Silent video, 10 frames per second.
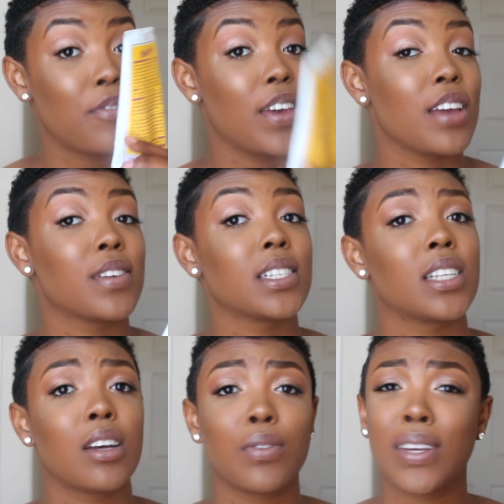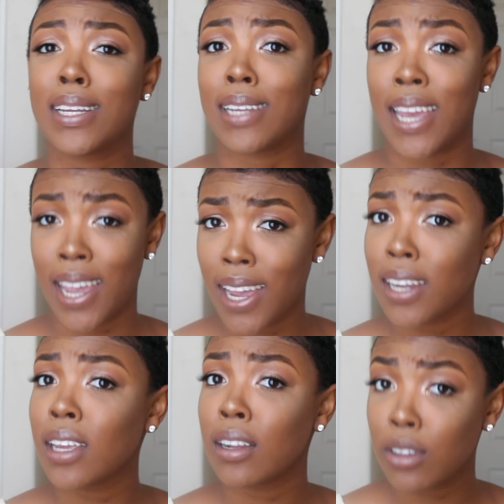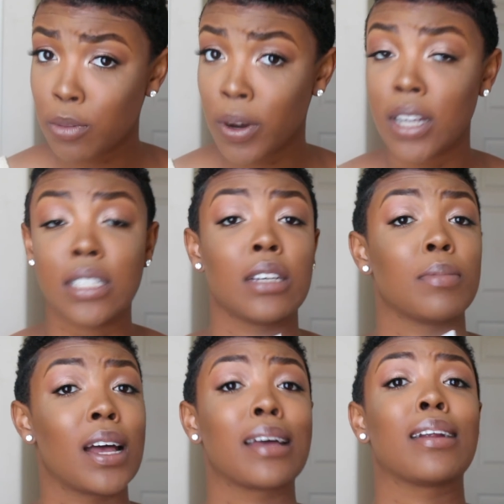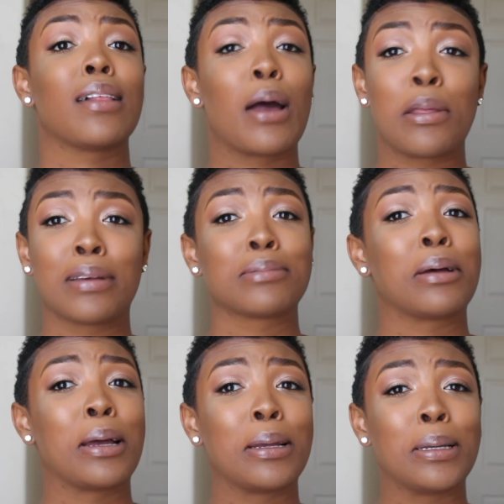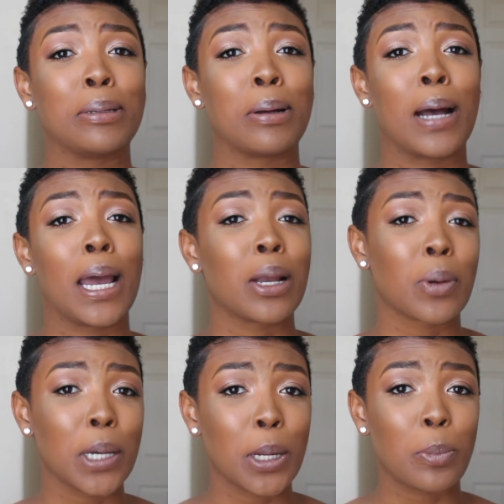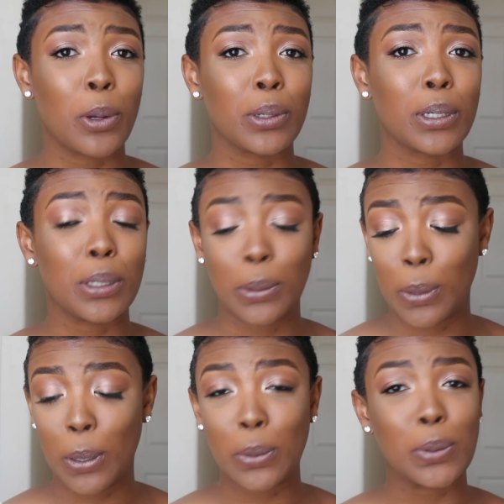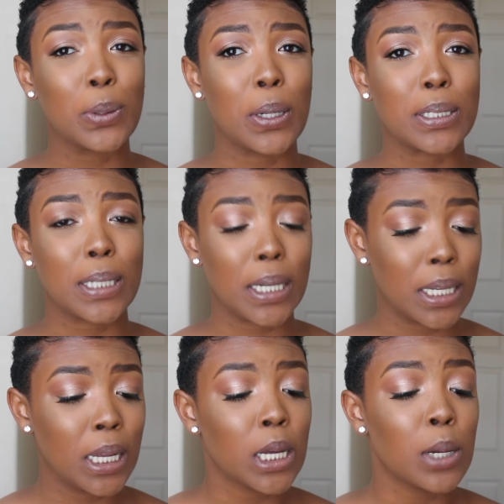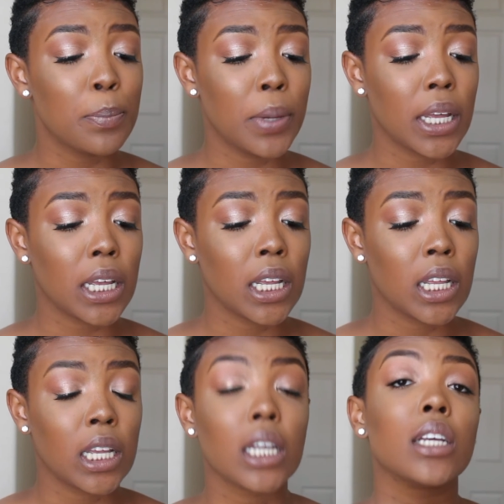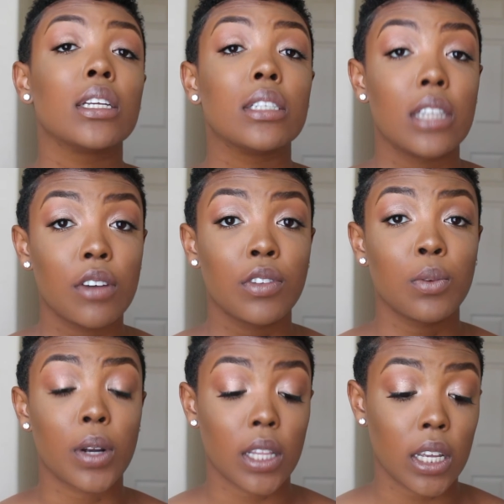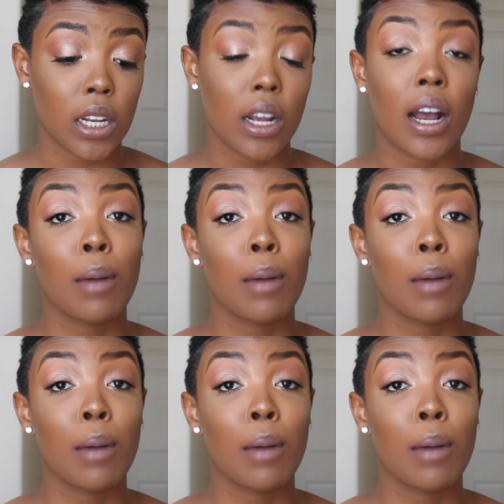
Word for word: Favorite stuff. It can get a little pricey. I'm not gonna lie. That's my, you know I read up on it. You know you know what I'm saying. But definitely worth it.